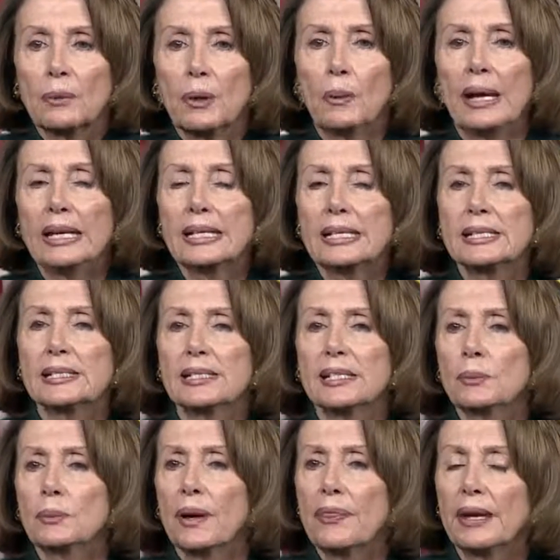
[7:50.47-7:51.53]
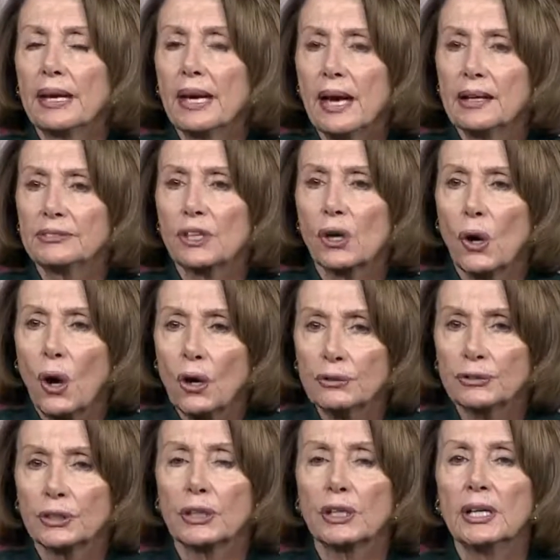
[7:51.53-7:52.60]
We're waiting to see what they have to
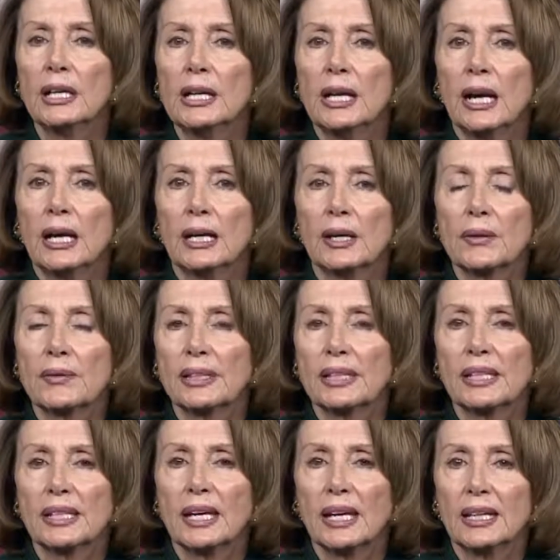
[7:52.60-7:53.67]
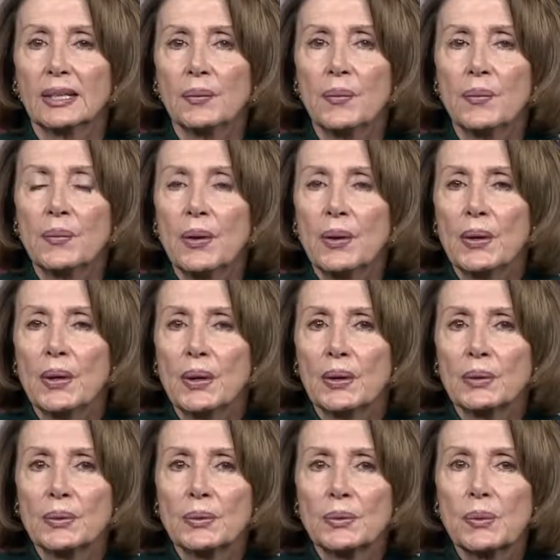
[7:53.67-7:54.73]
offer. The
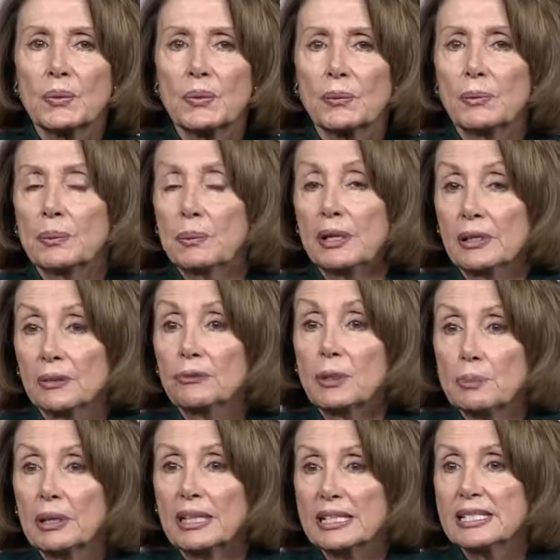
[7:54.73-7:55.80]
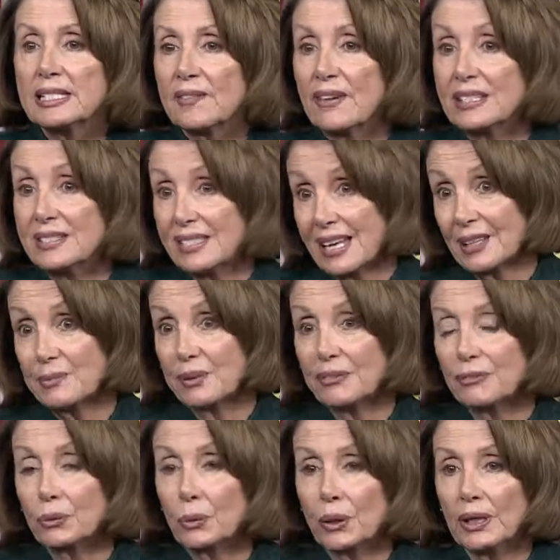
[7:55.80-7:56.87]
repeal and replace, as I said
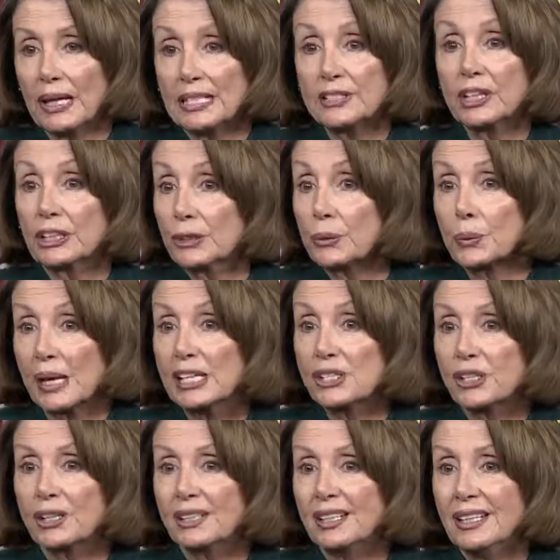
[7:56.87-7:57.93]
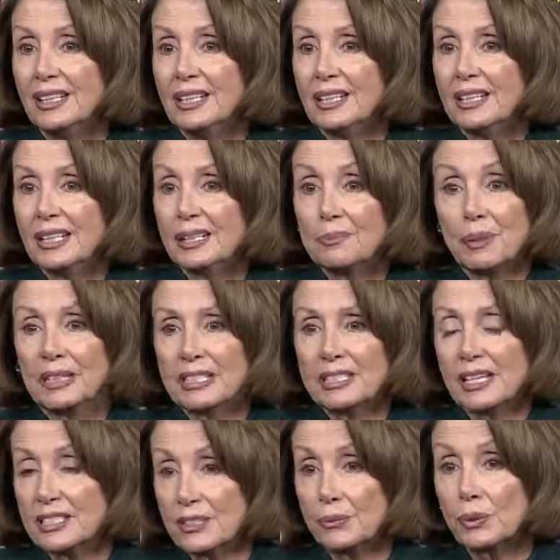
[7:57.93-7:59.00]
before, has alliteration, but it
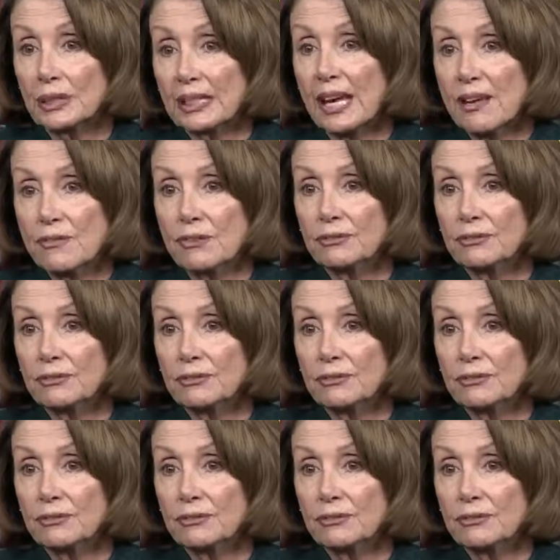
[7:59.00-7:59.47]
doesn't really have the